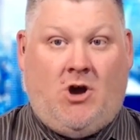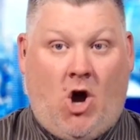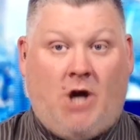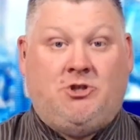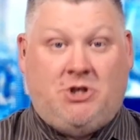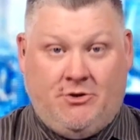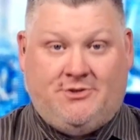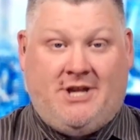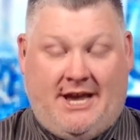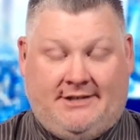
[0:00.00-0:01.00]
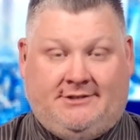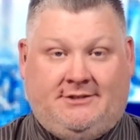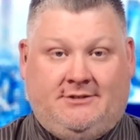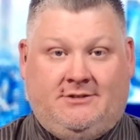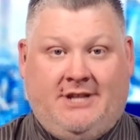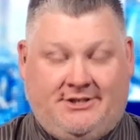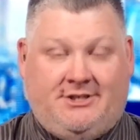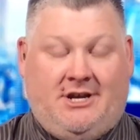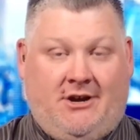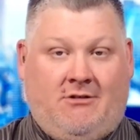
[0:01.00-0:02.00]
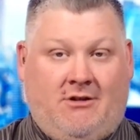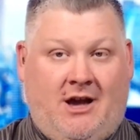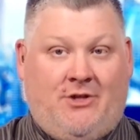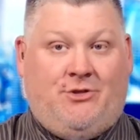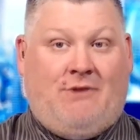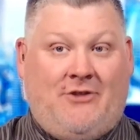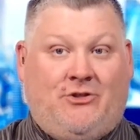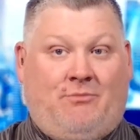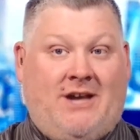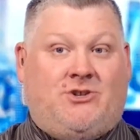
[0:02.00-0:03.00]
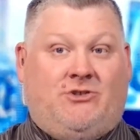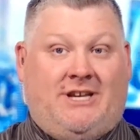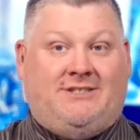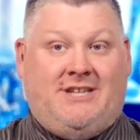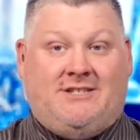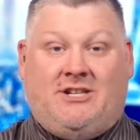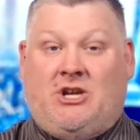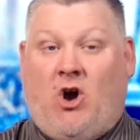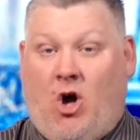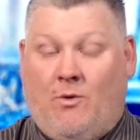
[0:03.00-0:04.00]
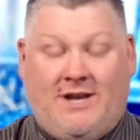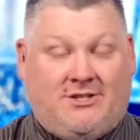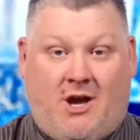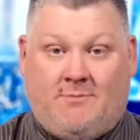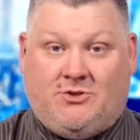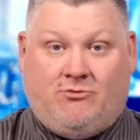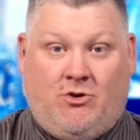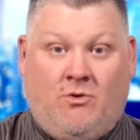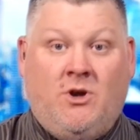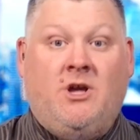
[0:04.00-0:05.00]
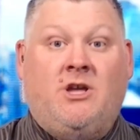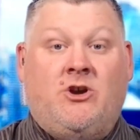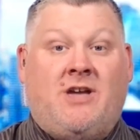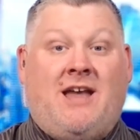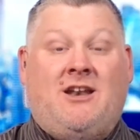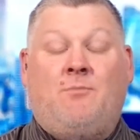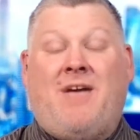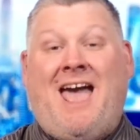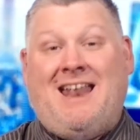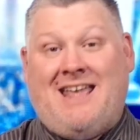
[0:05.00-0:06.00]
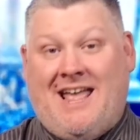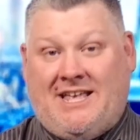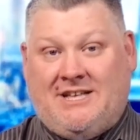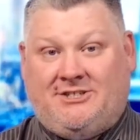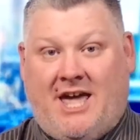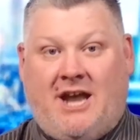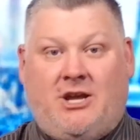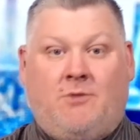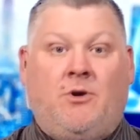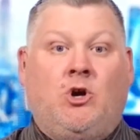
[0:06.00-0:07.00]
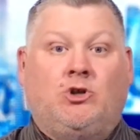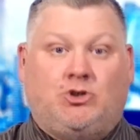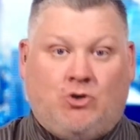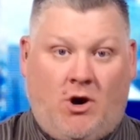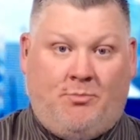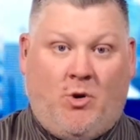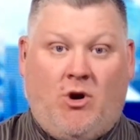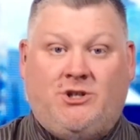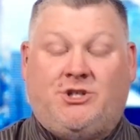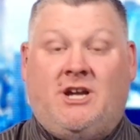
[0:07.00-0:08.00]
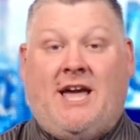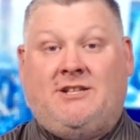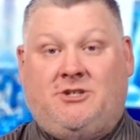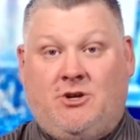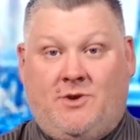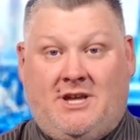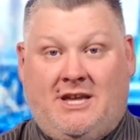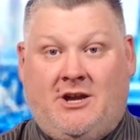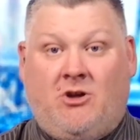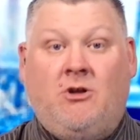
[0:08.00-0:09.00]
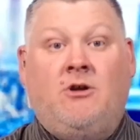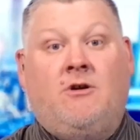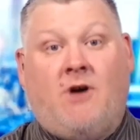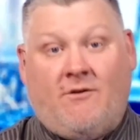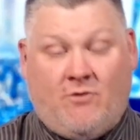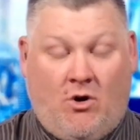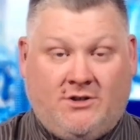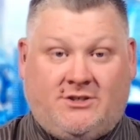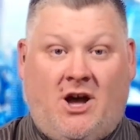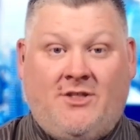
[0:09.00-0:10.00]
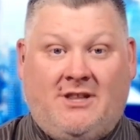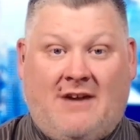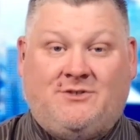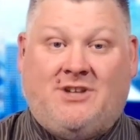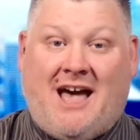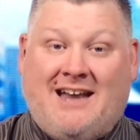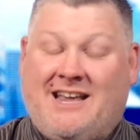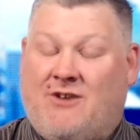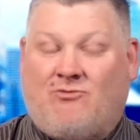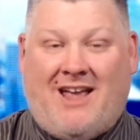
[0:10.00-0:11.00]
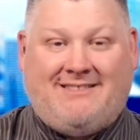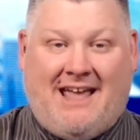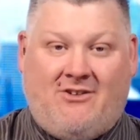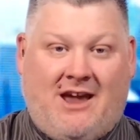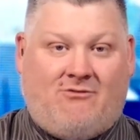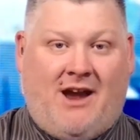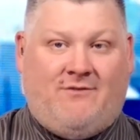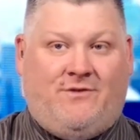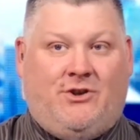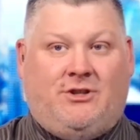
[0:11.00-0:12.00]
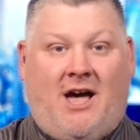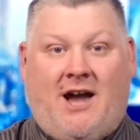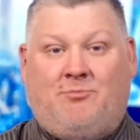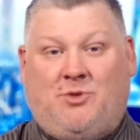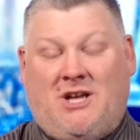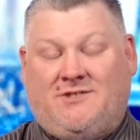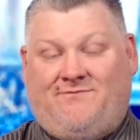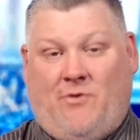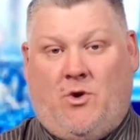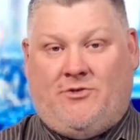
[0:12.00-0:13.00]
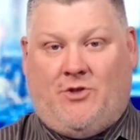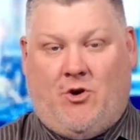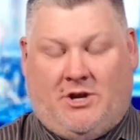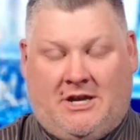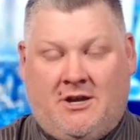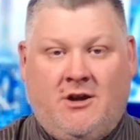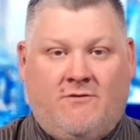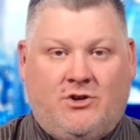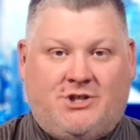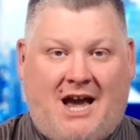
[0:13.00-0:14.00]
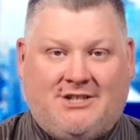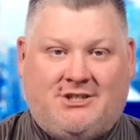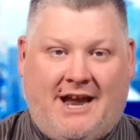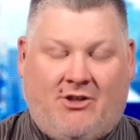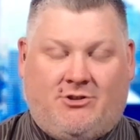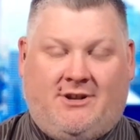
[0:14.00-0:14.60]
on Tuesdays this year uh, throughout the major league season. He always comes through. You're getting him at Yankee Stadium, short porch against Luis Gil. Of course, on the left side, hit it right down that right field line, plus 430 for Josh Naylor